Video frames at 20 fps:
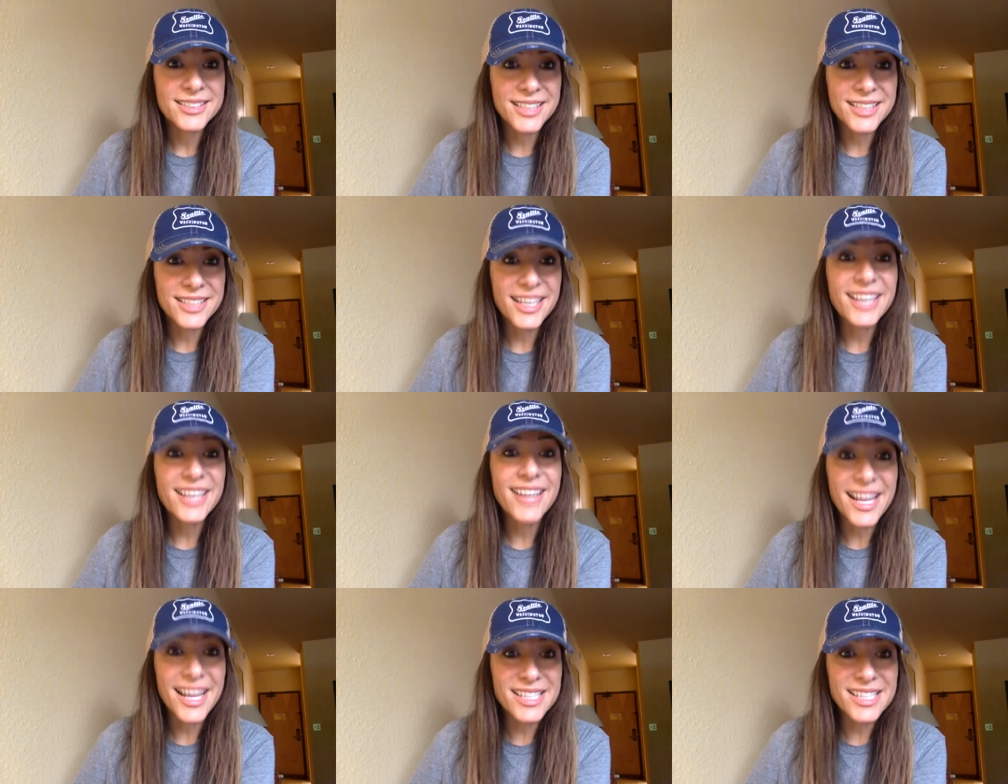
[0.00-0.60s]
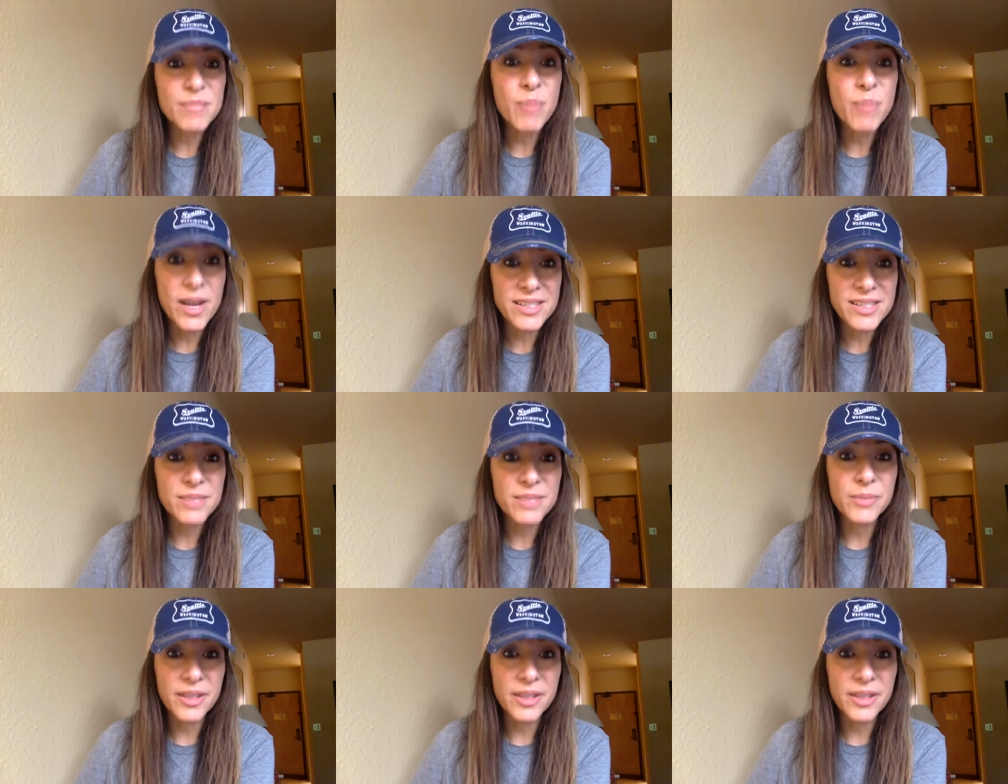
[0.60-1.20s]
see that's a
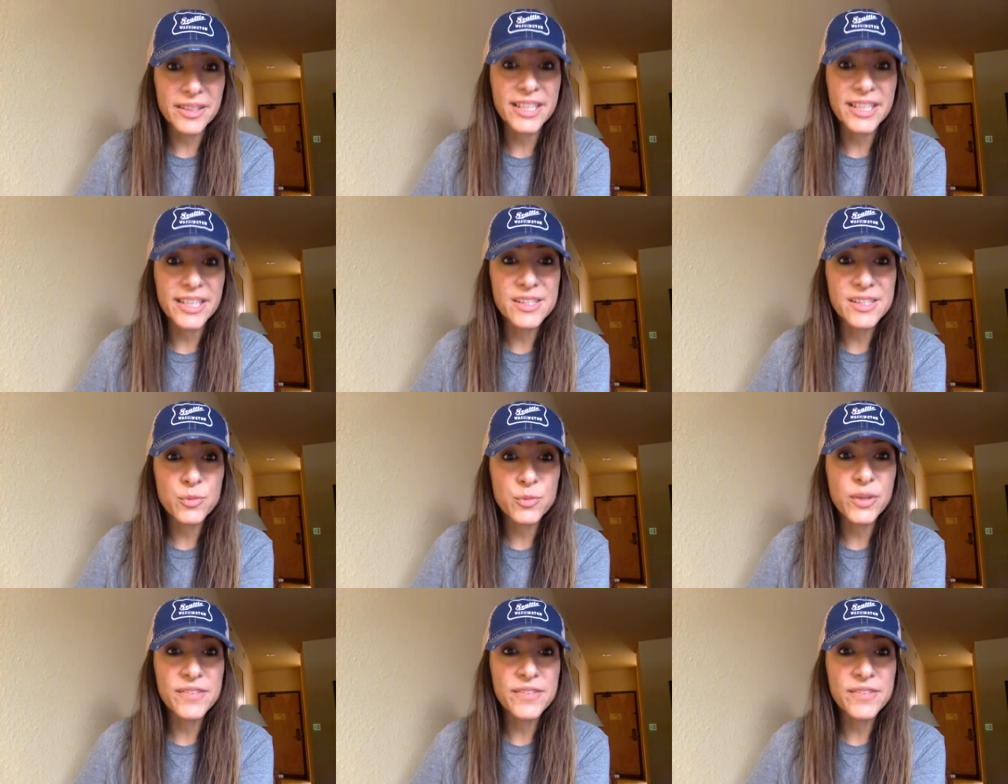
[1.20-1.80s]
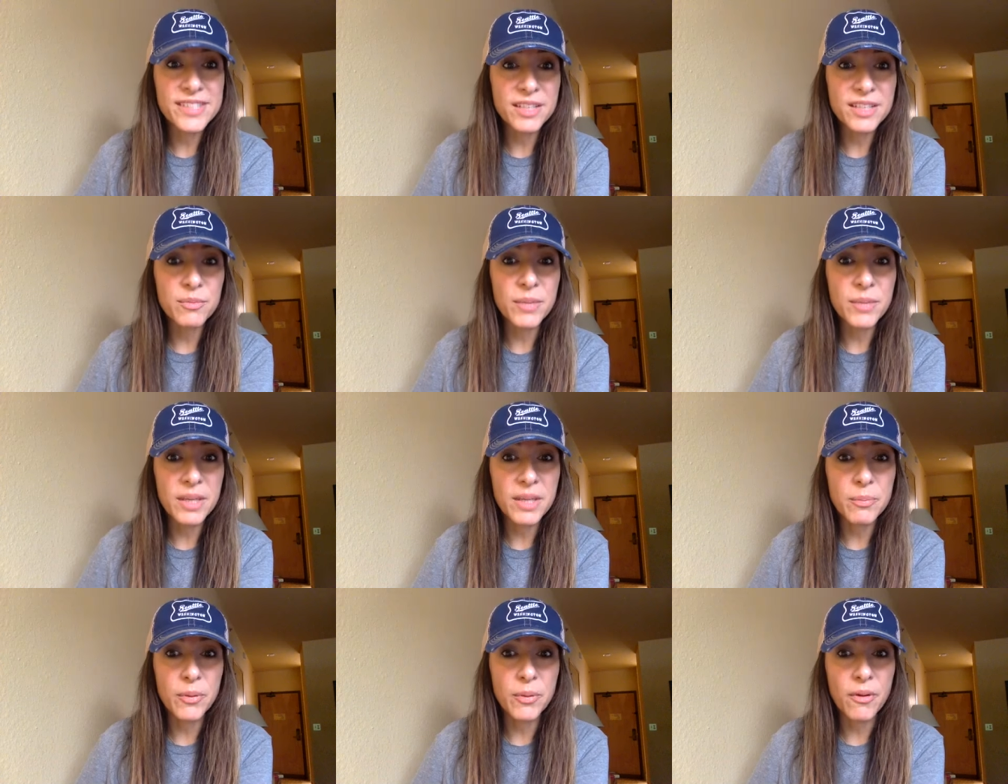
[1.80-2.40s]
possibility because we've seen
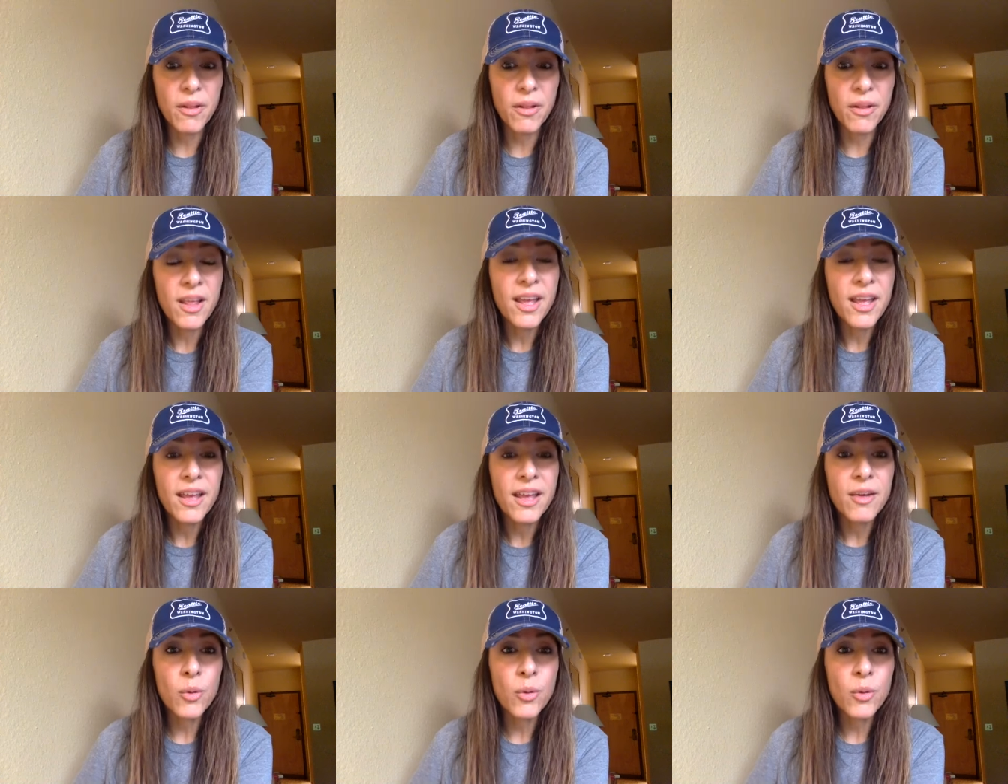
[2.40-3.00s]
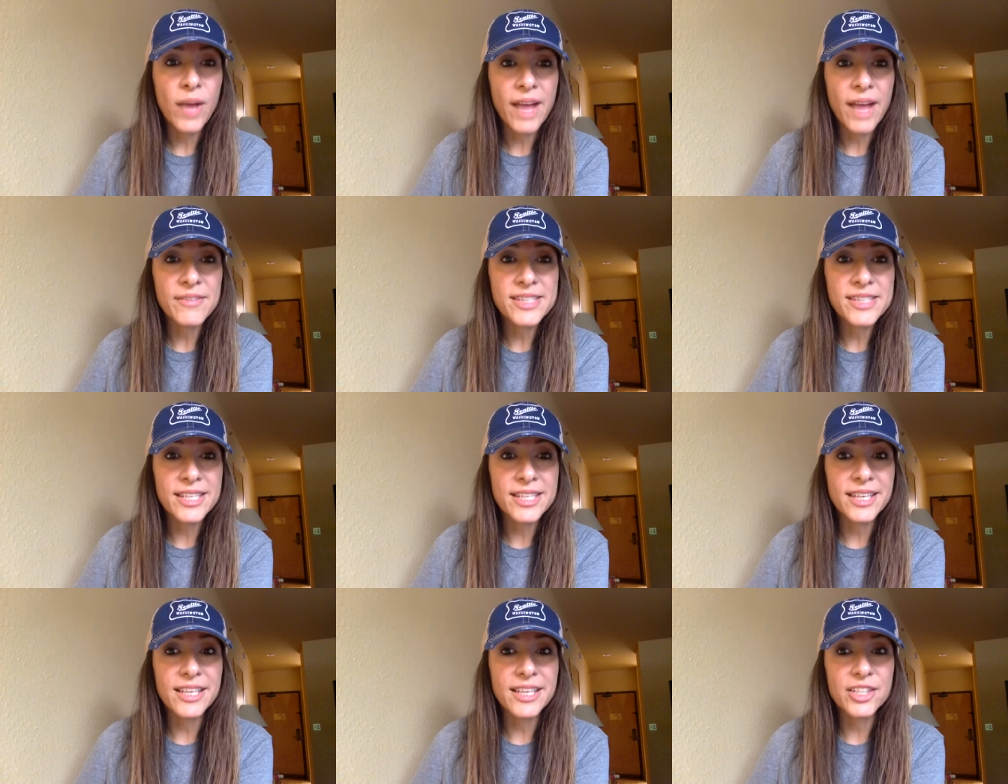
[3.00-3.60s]
people who have
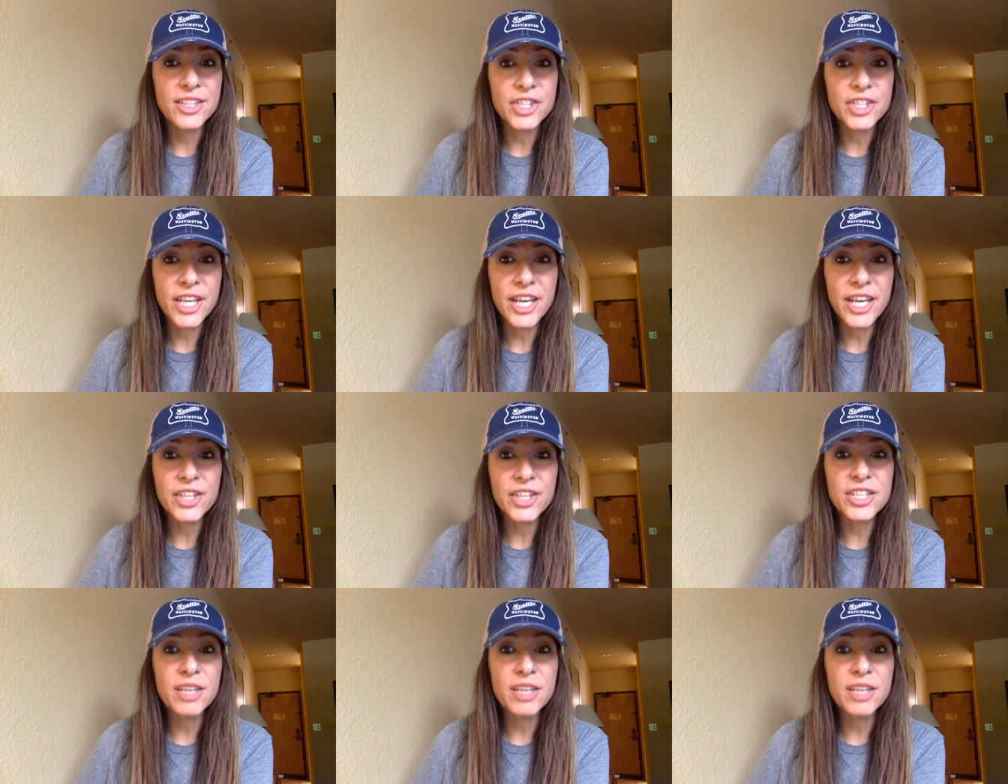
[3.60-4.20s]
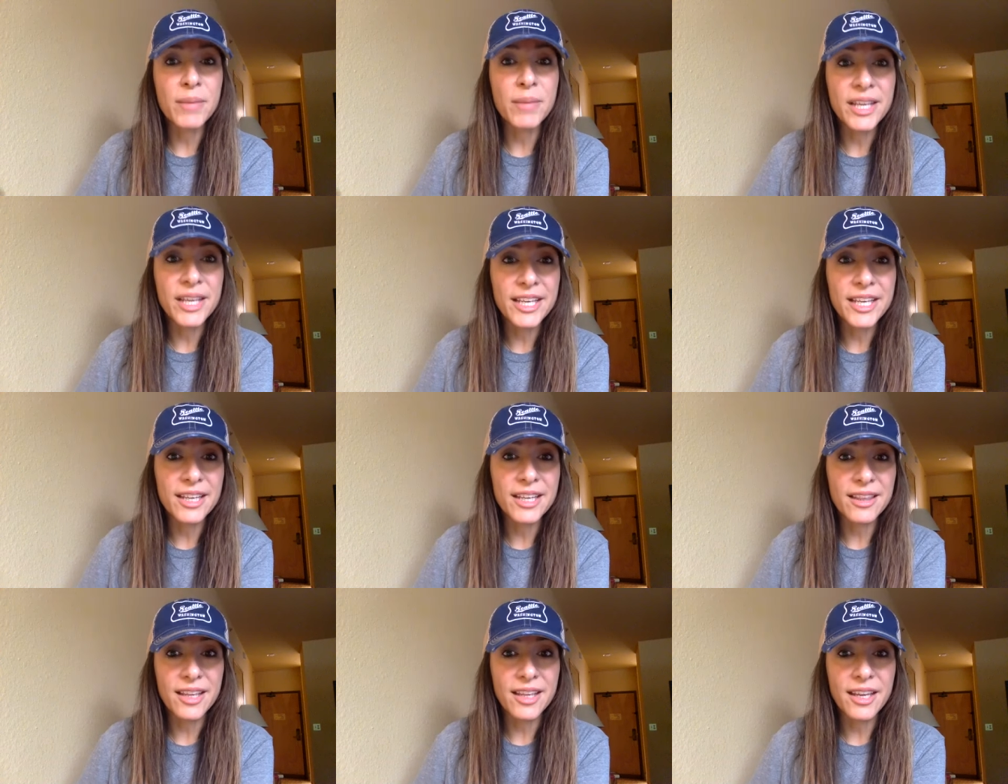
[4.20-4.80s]
seen a change
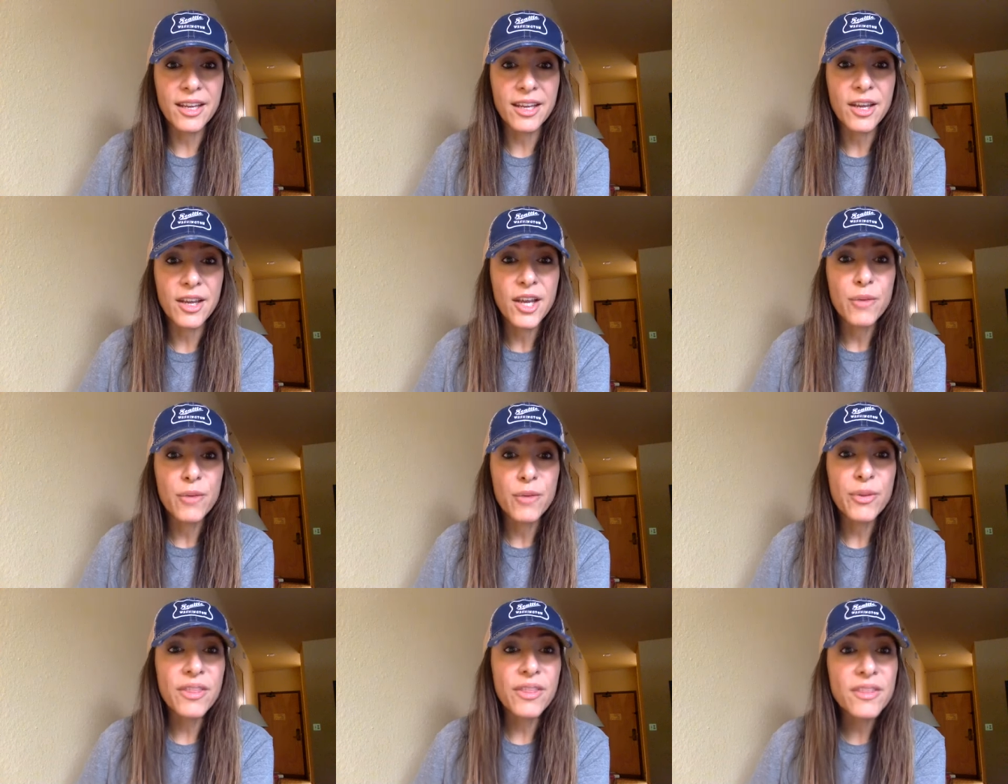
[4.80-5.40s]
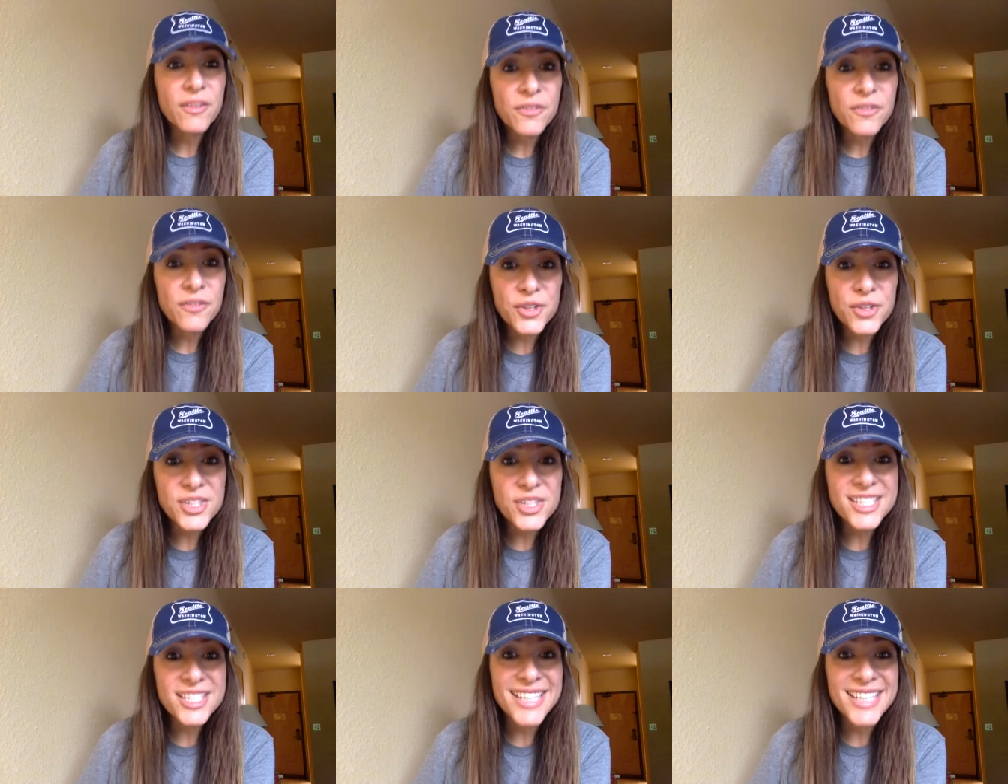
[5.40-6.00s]
immediately within the
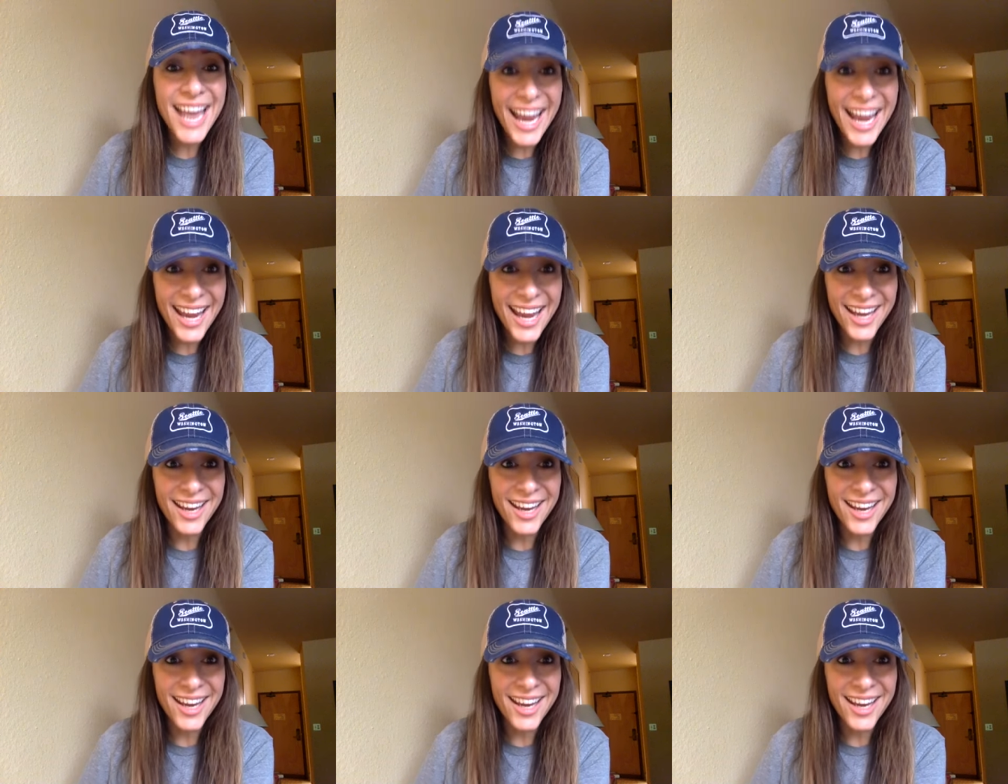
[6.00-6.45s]
first day.